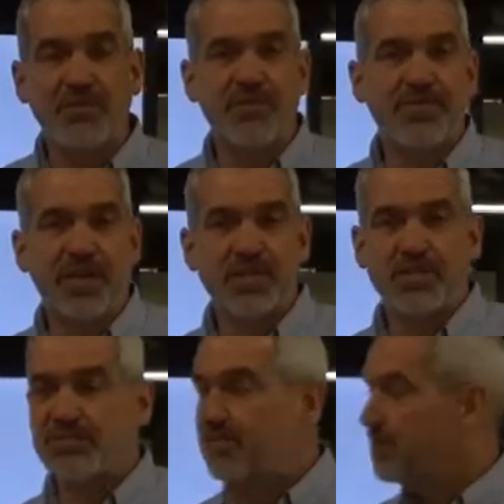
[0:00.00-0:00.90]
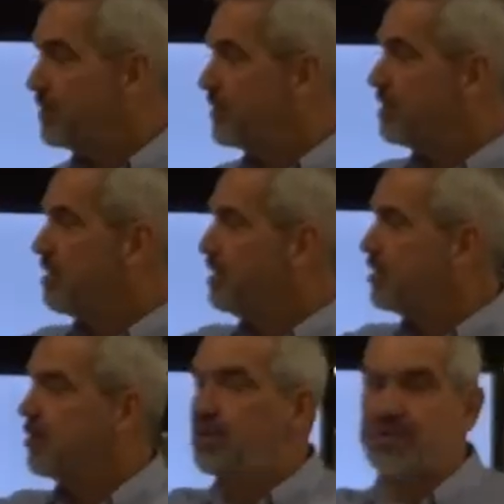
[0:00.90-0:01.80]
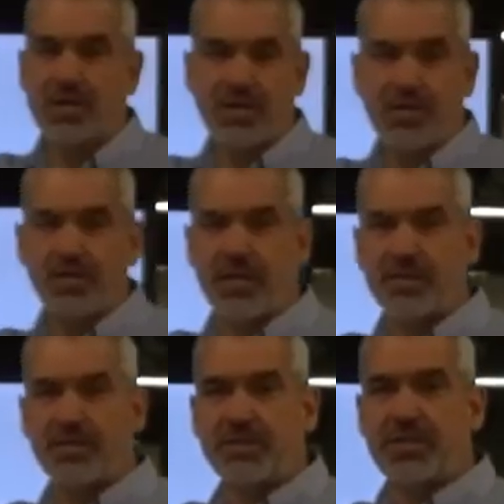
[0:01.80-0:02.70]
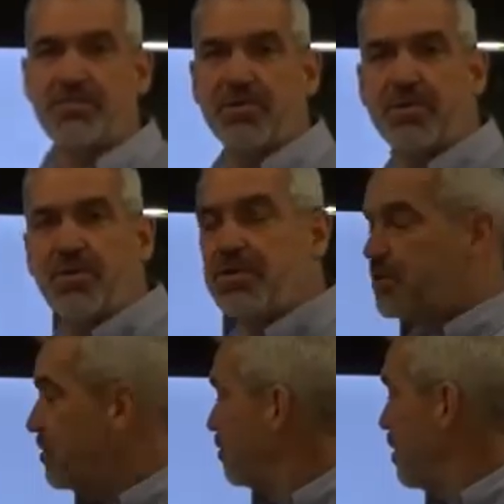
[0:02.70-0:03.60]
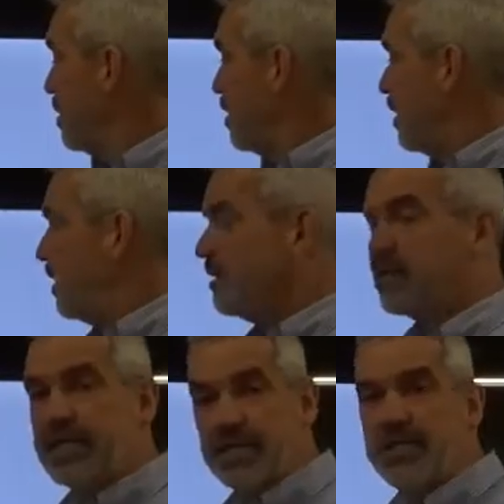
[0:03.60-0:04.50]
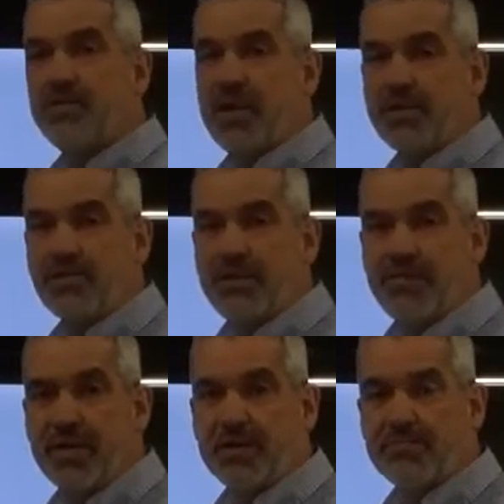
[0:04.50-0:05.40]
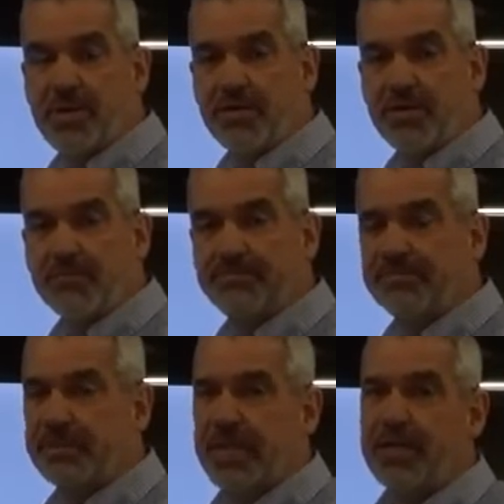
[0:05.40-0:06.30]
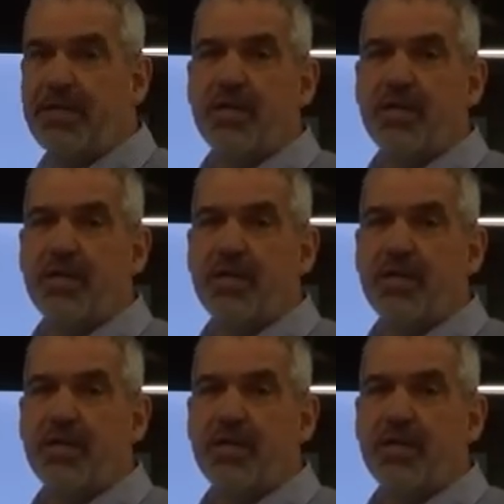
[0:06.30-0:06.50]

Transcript: 3 phases of voltage coming across our conductors, and we're going to get it to our 3-phase motor, okay?